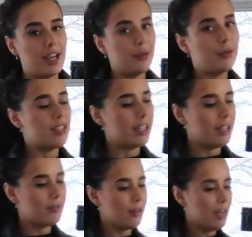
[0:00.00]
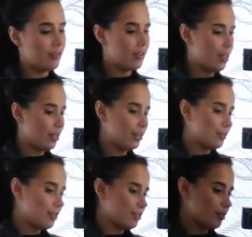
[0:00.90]
Yeah, I always like it in real life and then I go
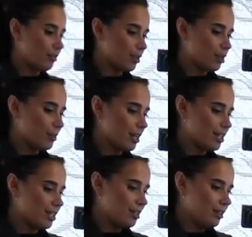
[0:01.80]
to photograph it and I'm like,